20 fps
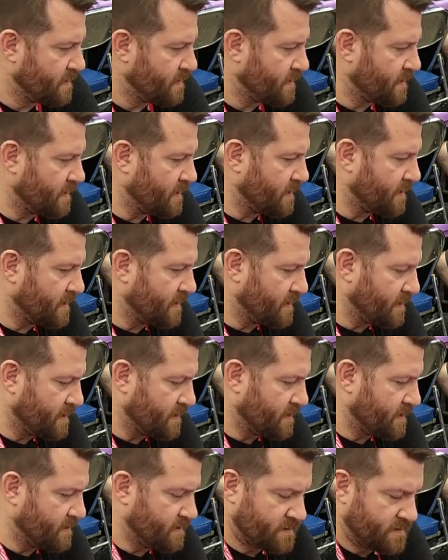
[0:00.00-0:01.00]

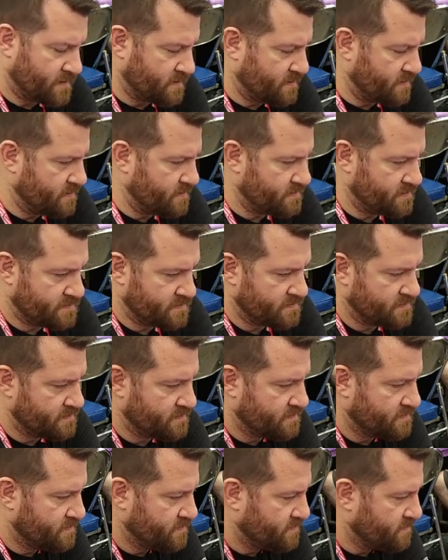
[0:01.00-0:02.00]
And
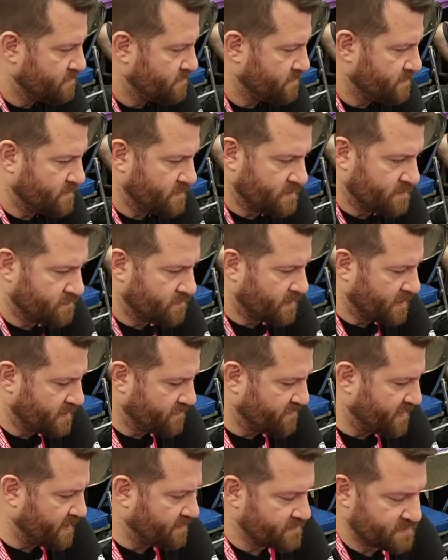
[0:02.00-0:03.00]
we're out of
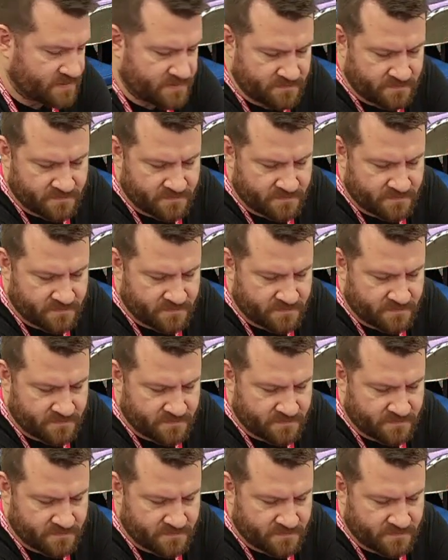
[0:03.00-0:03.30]
5s.